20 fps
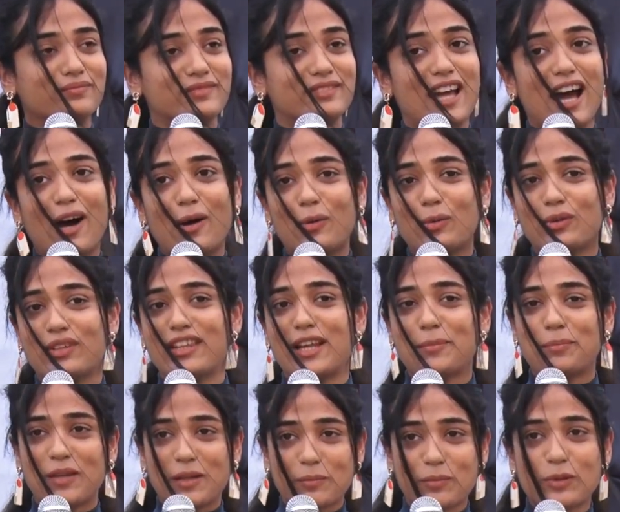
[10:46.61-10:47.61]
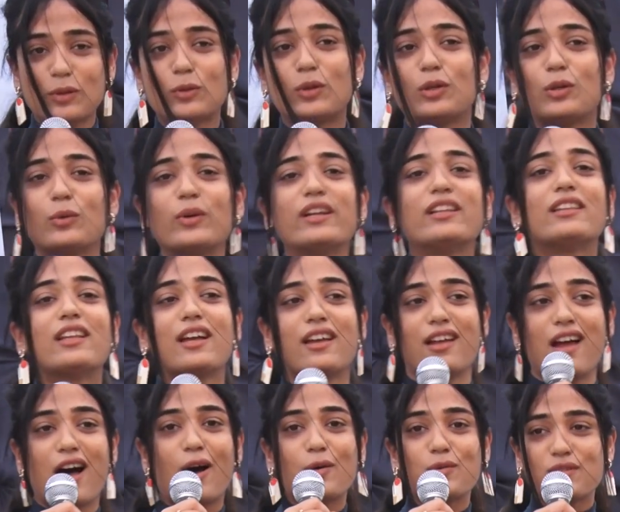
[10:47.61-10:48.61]
doubt that people who are doing their
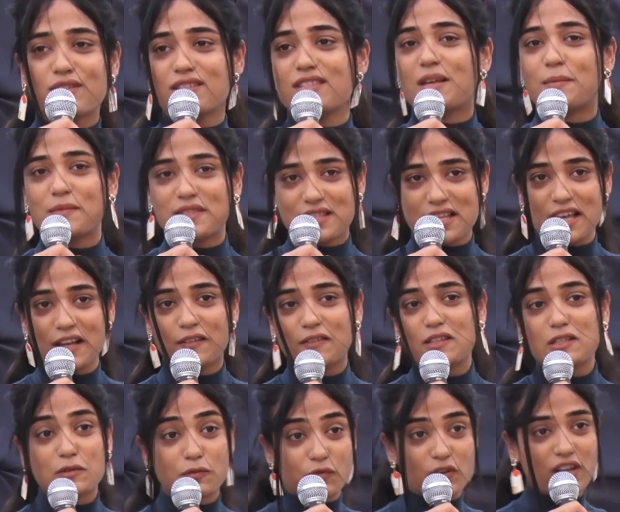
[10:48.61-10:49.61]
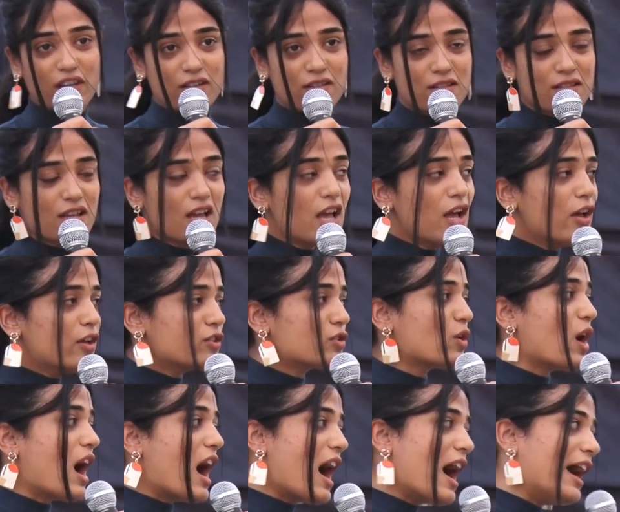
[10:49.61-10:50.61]
houses themselves face.
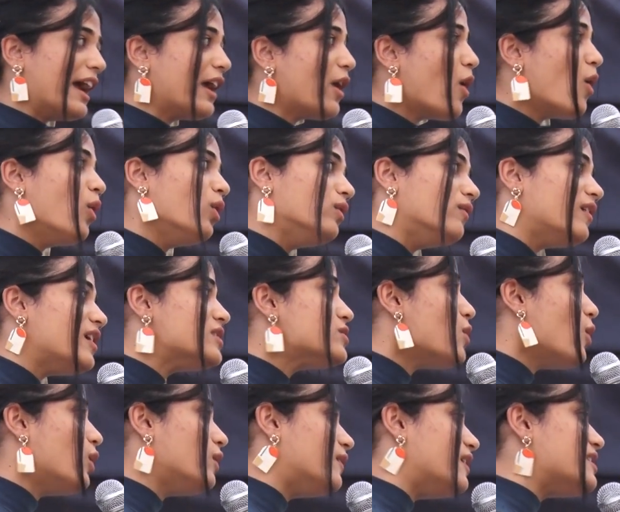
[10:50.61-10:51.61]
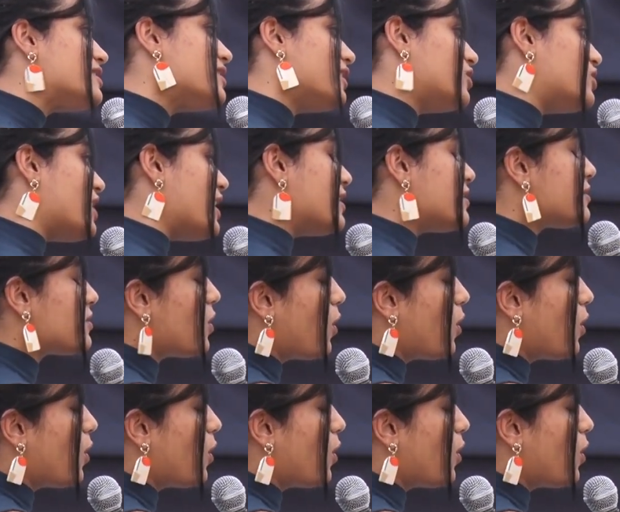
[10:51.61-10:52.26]
So I always suggest